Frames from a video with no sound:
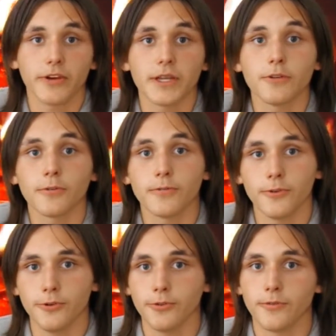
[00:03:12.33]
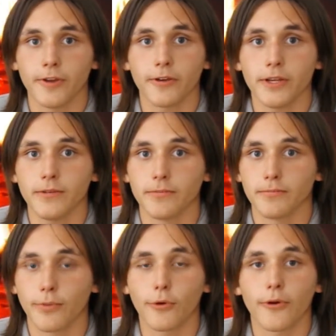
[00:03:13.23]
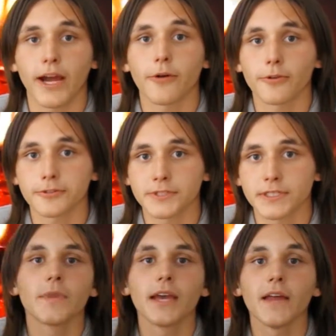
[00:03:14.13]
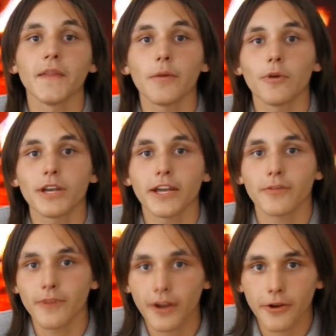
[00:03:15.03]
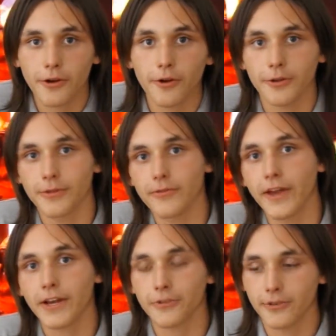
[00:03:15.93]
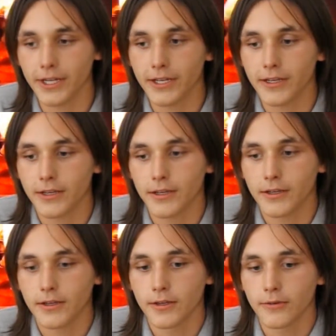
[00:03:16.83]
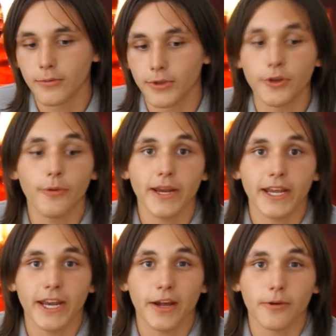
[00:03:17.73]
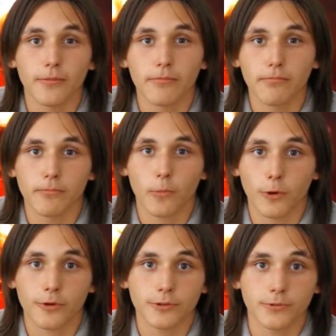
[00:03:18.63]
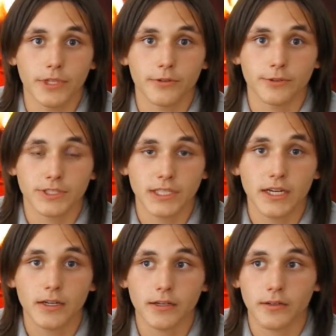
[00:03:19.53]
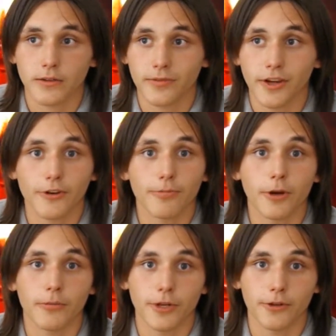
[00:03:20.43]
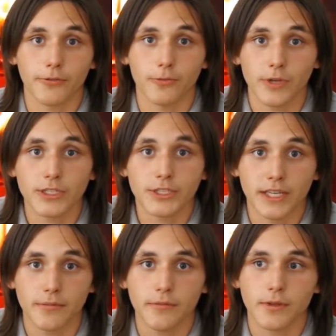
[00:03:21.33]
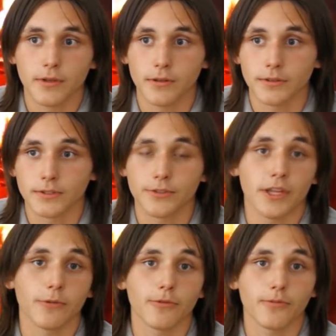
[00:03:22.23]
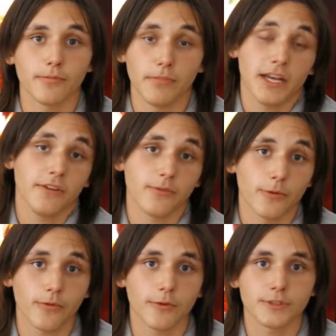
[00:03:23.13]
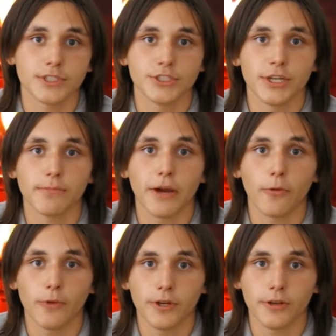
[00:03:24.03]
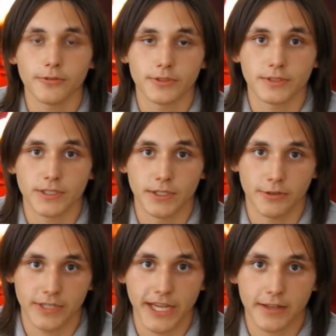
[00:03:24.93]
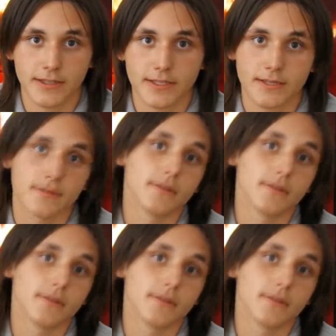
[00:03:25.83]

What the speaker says: little food, very poor hours. And then one day a fire occurred in the factory. With no way to get out, workers were either stuck, the fire department couldn't reach them, so many were forced to jump out windows to their deaths.